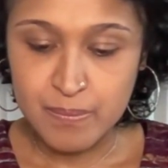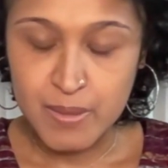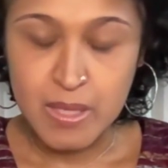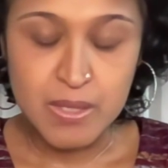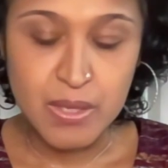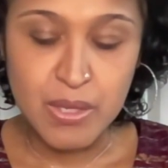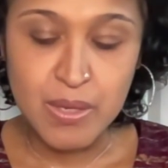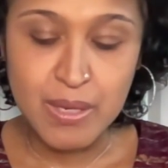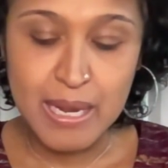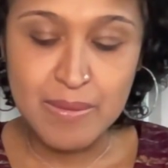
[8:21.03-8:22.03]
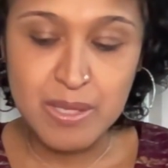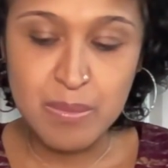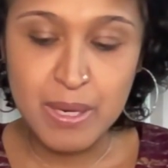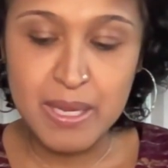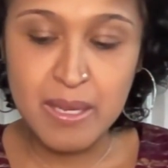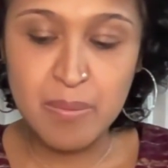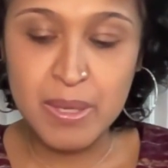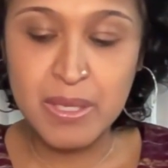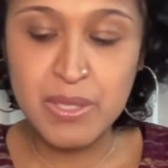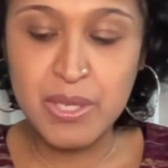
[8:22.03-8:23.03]
And so you could have somebody
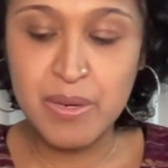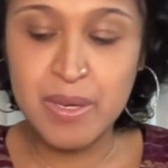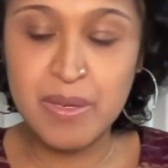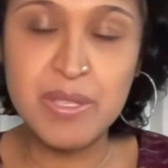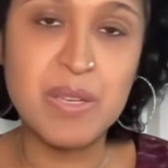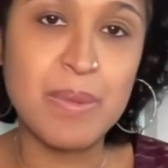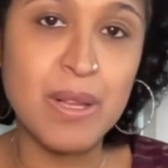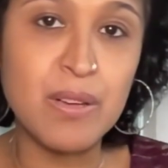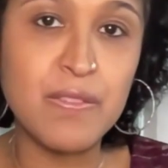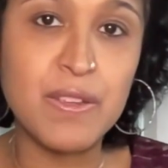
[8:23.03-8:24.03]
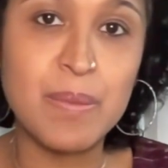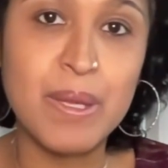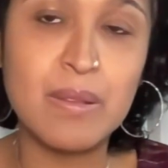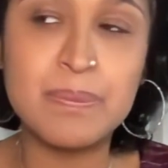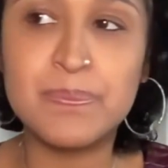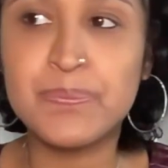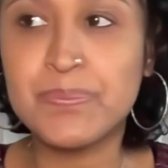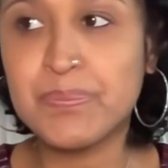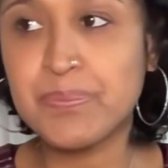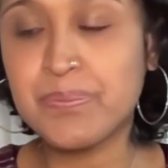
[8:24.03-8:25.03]
coming into your energy, male or female.
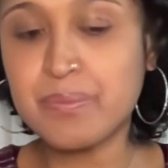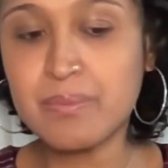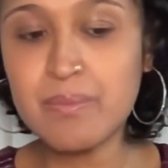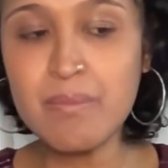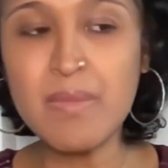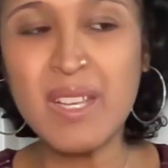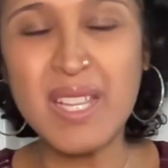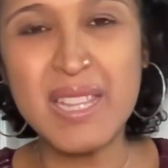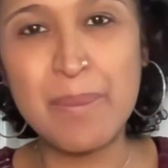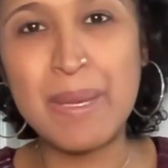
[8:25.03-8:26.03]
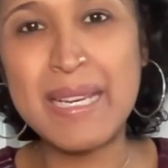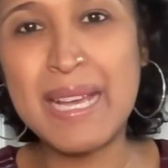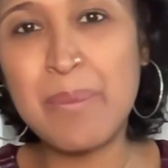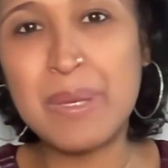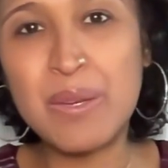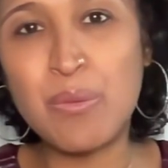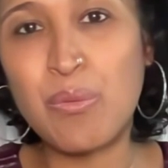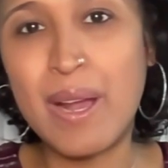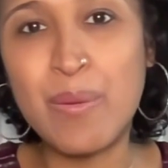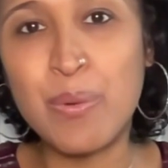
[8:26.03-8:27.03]
They may not be
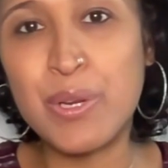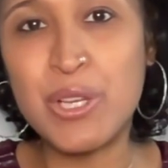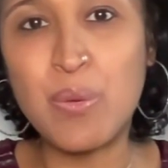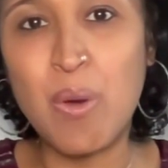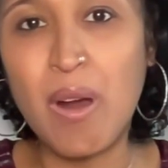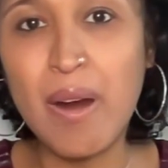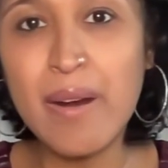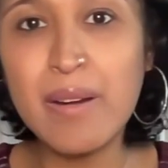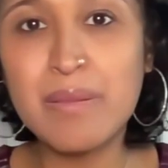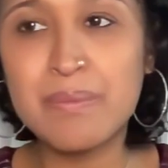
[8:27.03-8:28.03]
right where you are,